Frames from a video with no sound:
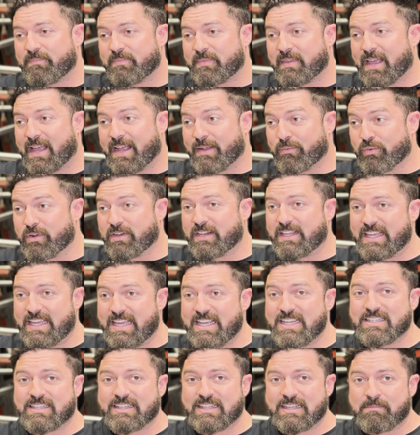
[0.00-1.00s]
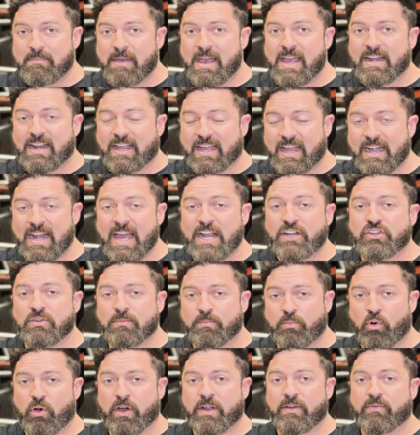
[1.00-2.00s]
I really easily made a connection
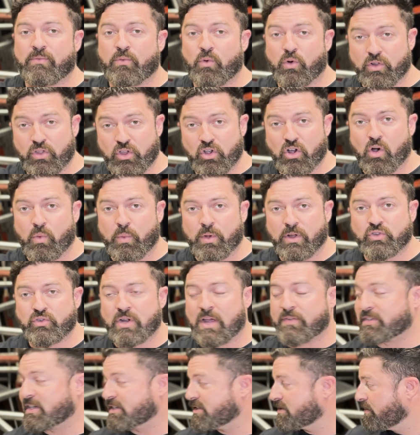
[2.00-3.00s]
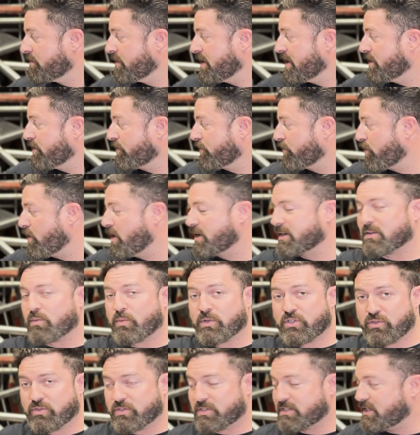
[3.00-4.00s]
point for the all-wheel drive system in the front. And
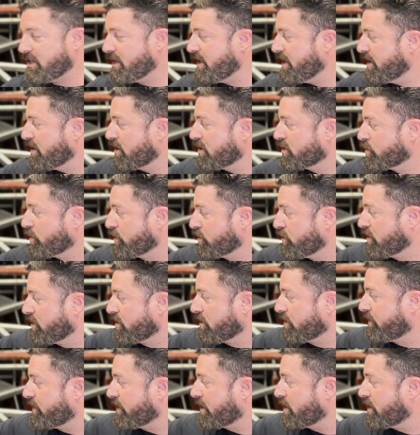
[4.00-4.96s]
what you'll see here is we'll do a little